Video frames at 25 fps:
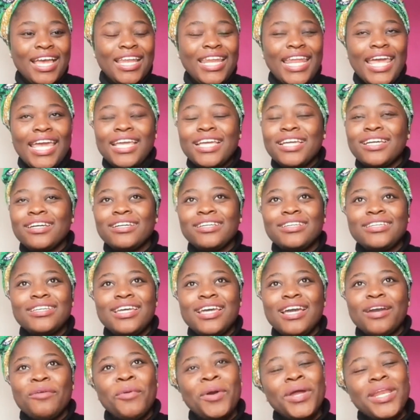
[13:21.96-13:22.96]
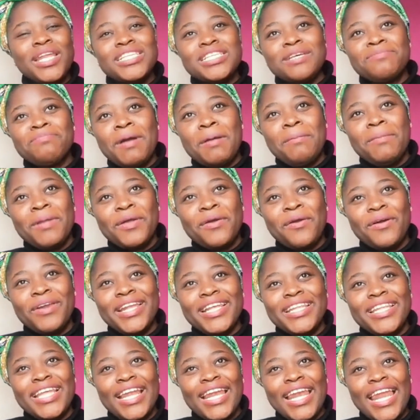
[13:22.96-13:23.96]
Like, what is a public
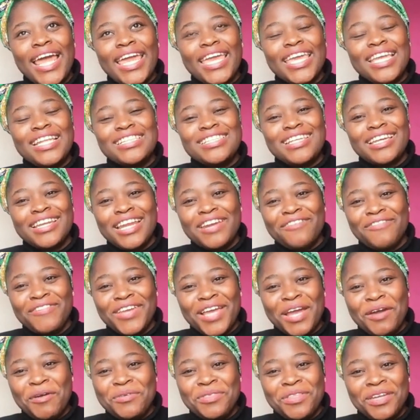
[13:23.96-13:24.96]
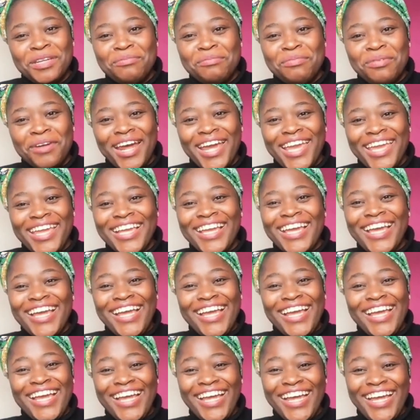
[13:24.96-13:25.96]
holiday like in South Africa without braaiing?
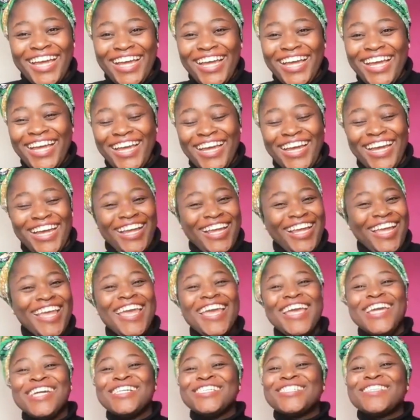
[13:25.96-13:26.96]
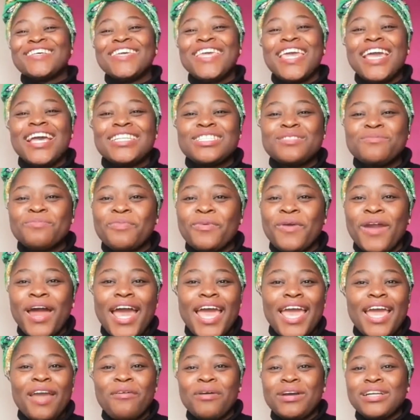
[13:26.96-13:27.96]
So yes,
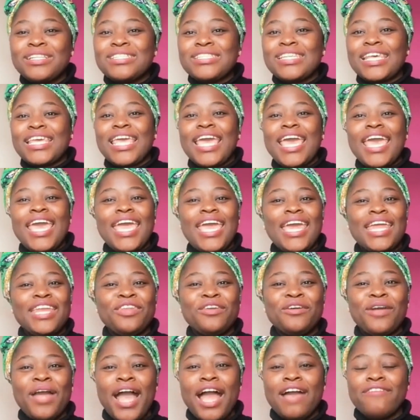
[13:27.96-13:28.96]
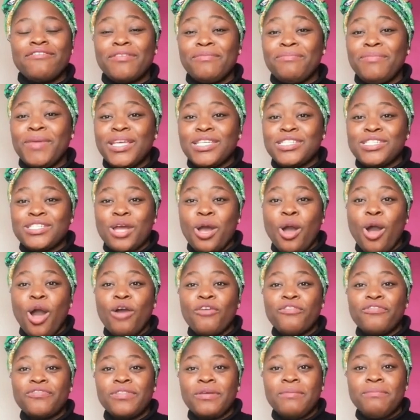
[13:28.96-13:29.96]
braai, once again, you have a mixture
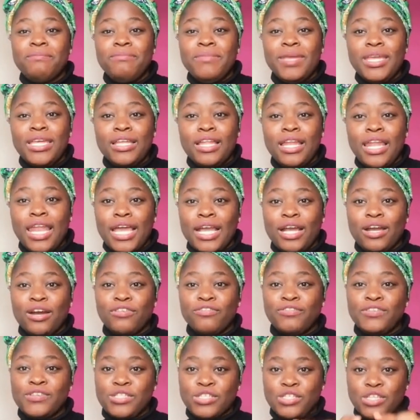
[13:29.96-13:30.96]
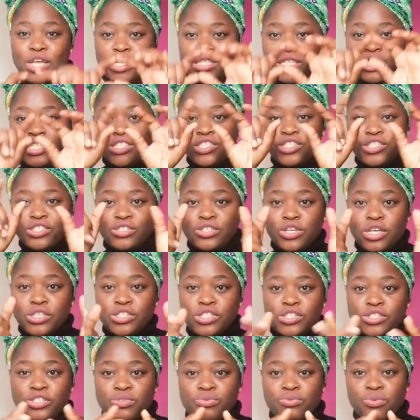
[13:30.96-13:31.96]
of the meat, like of a
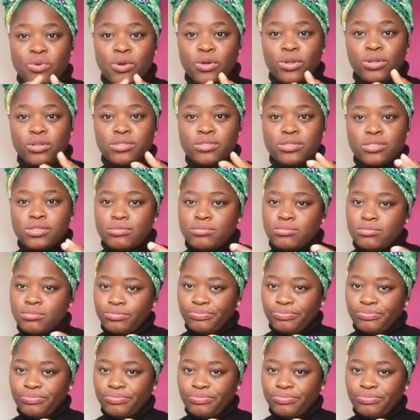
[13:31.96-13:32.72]
sausage rolls,